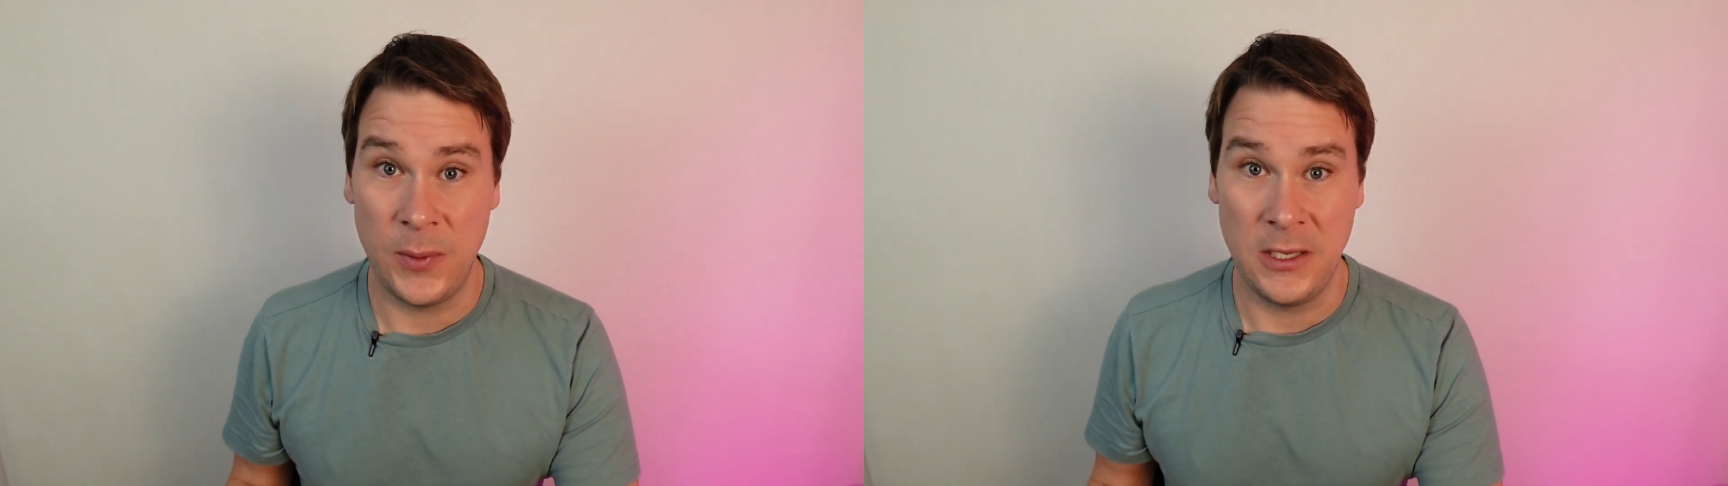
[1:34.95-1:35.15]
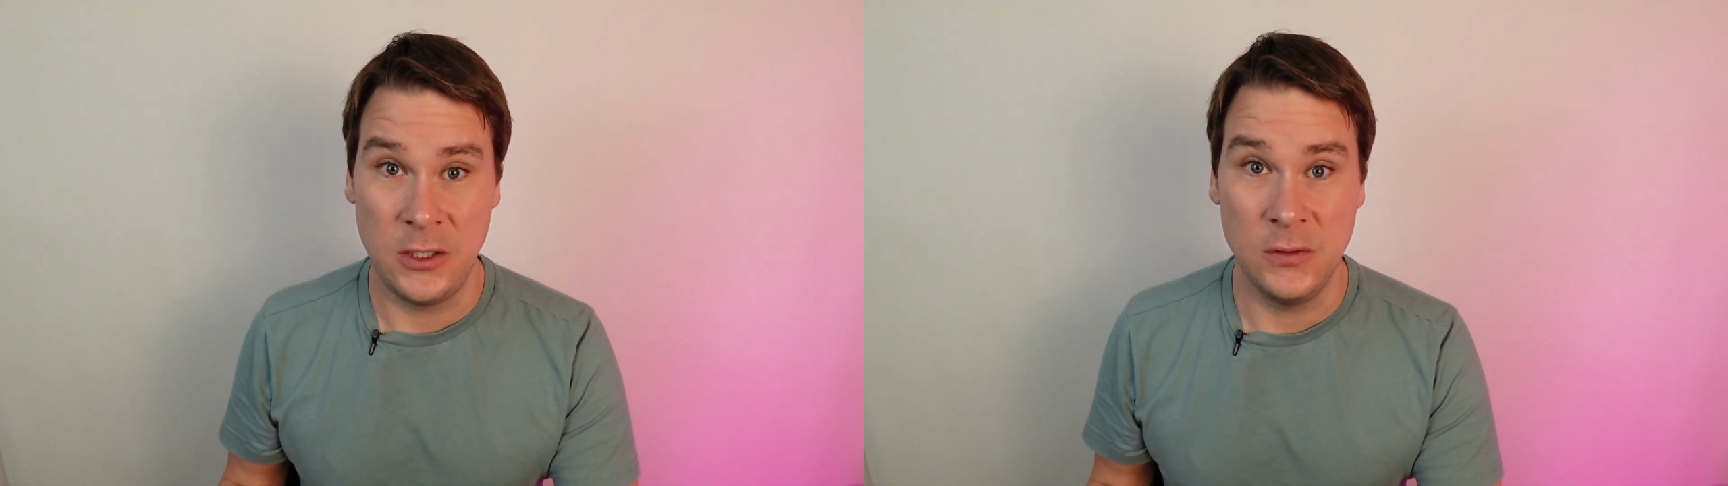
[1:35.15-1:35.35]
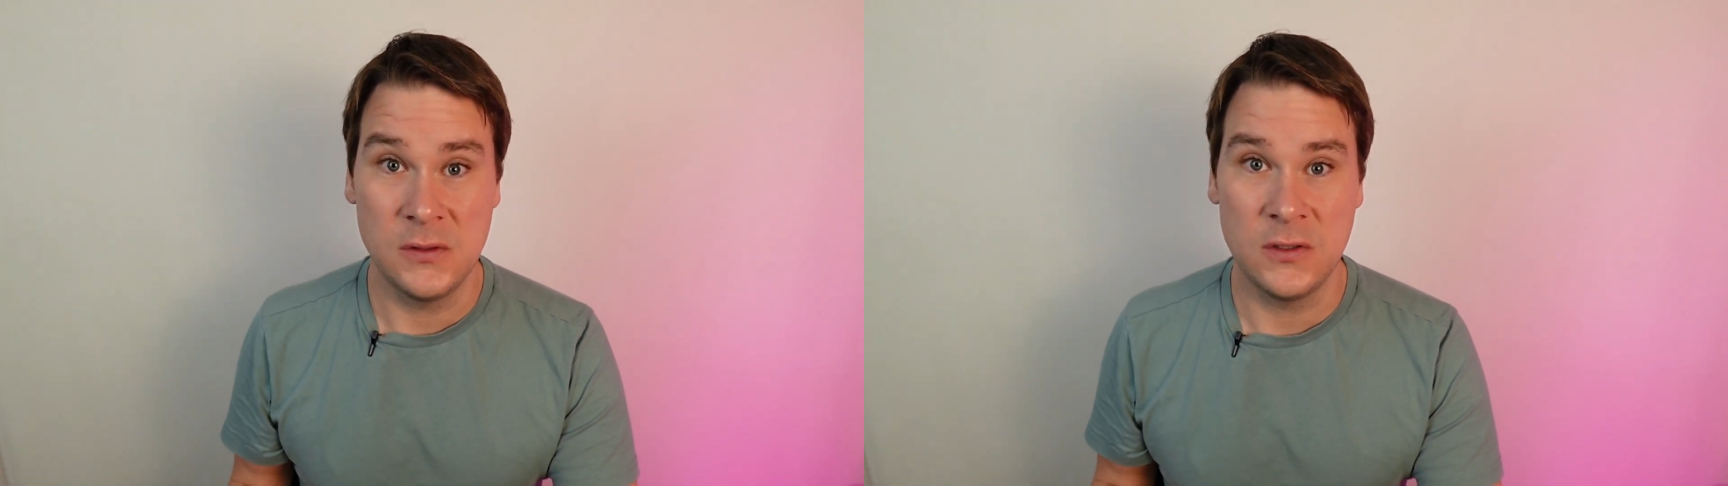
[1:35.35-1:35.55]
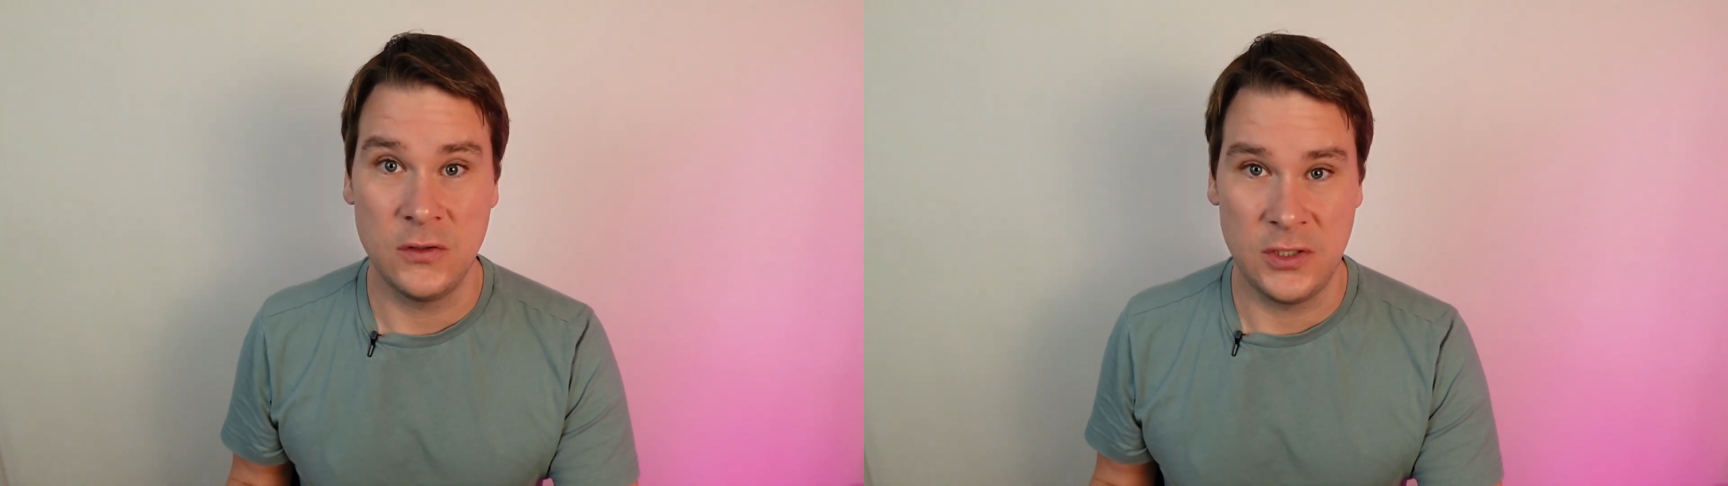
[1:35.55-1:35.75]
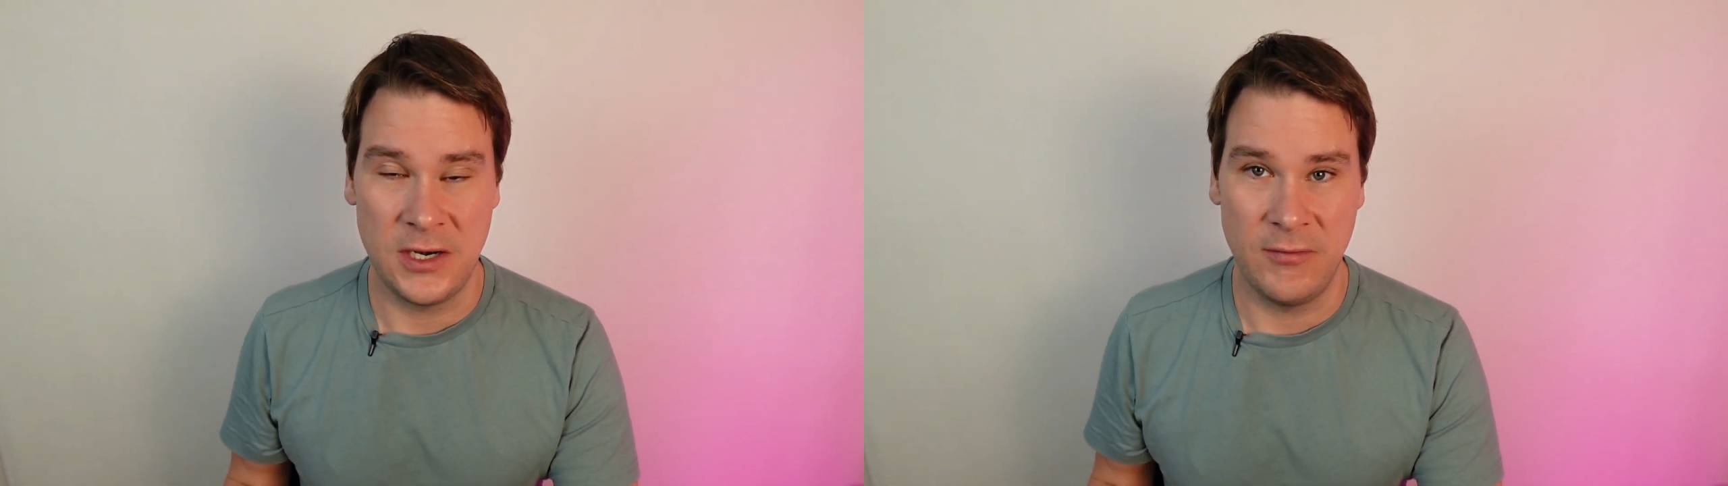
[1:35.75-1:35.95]
being used to
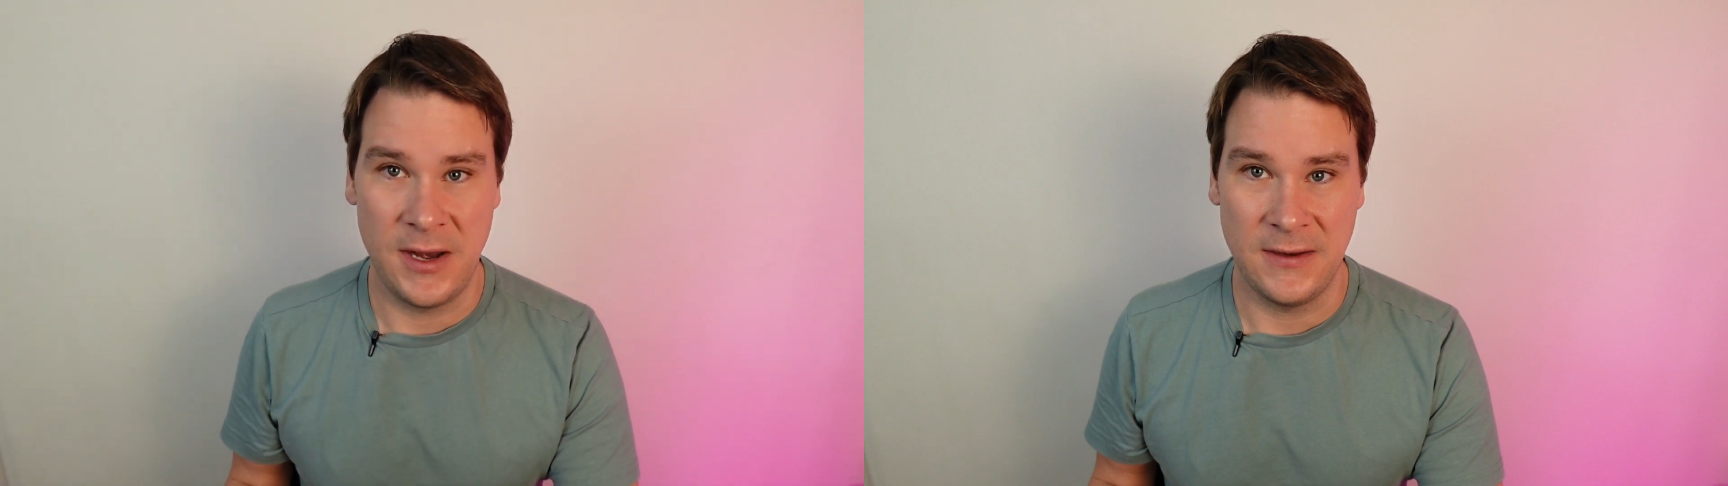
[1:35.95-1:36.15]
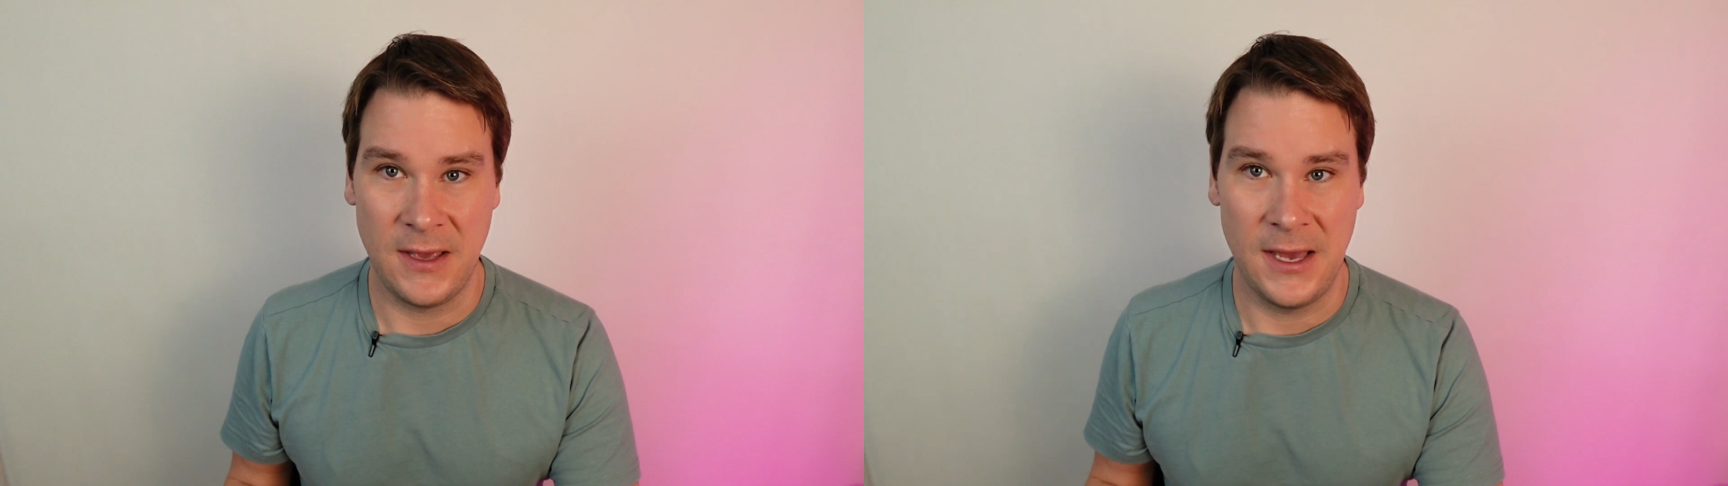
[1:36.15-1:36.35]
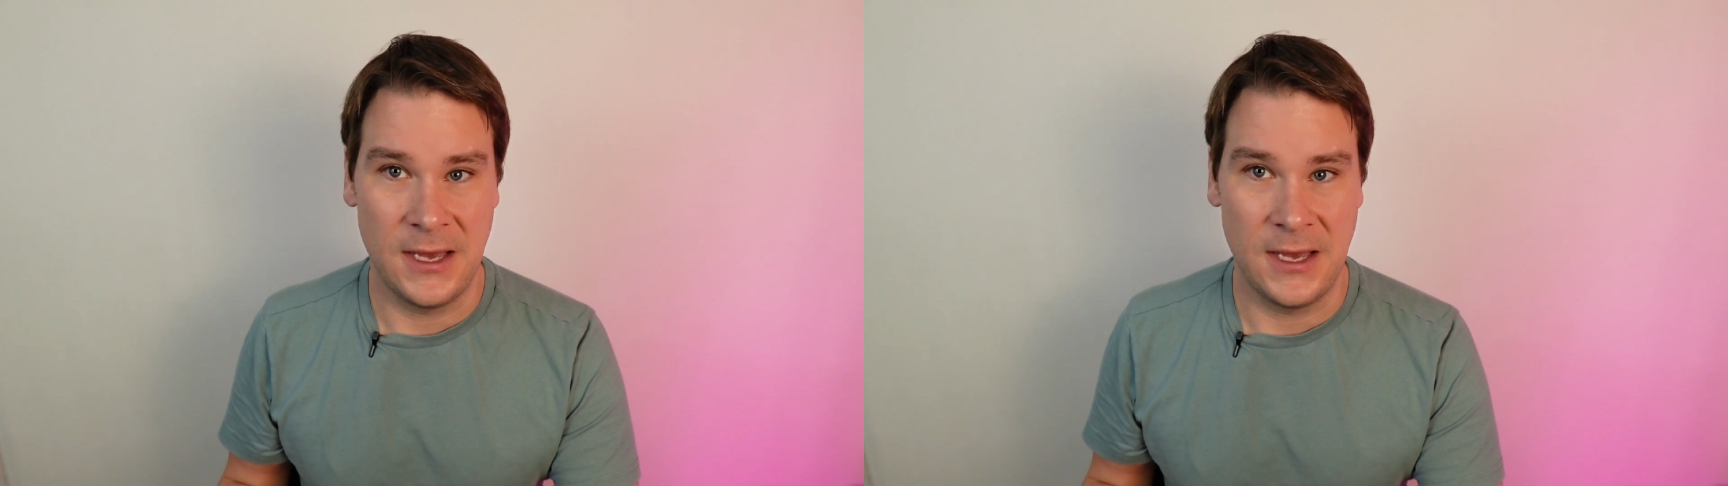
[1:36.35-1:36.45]
generate